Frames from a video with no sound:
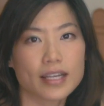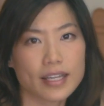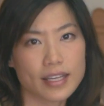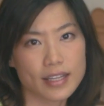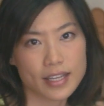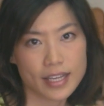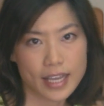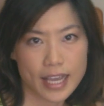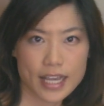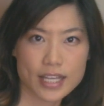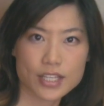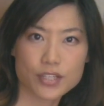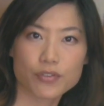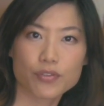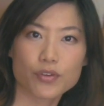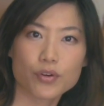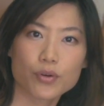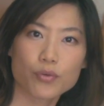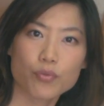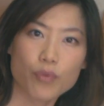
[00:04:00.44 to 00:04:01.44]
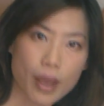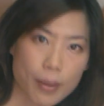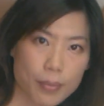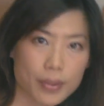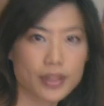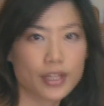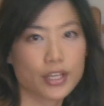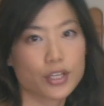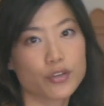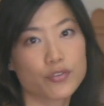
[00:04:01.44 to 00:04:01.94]
like in the case of a
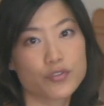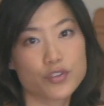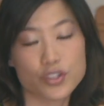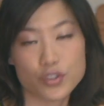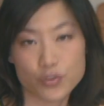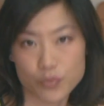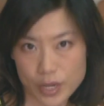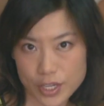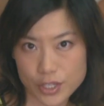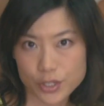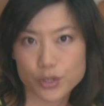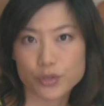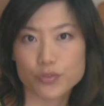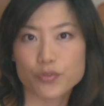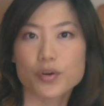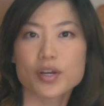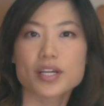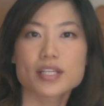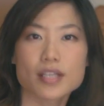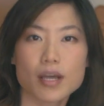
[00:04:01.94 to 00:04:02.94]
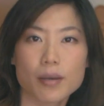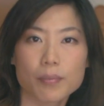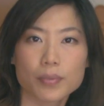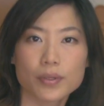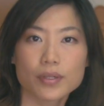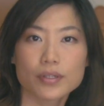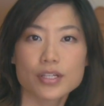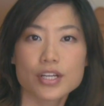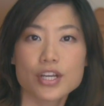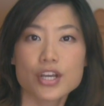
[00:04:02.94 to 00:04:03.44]
rabbit that you've just rescued, for
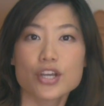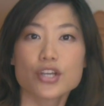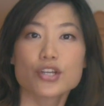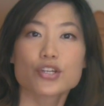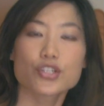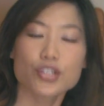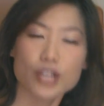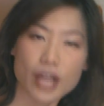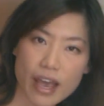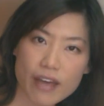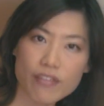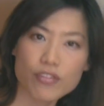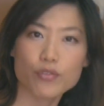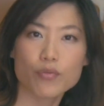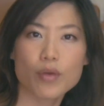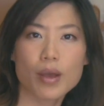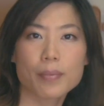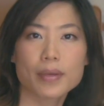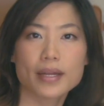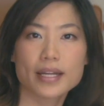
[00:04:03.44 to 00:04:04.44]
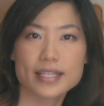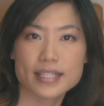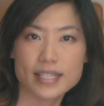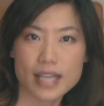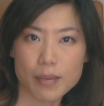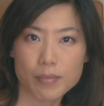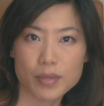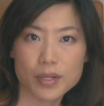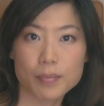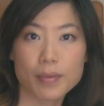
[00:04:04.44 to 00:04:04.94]
example, you should have the rabbit
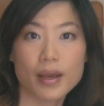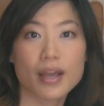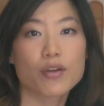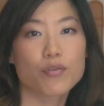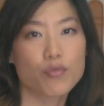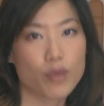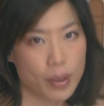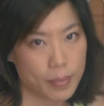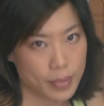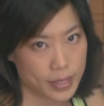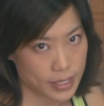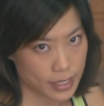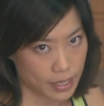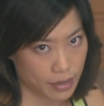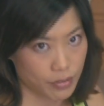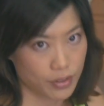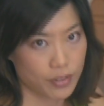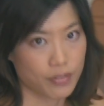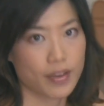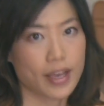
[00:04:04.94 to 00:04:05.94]
examined by a rabbit-savvy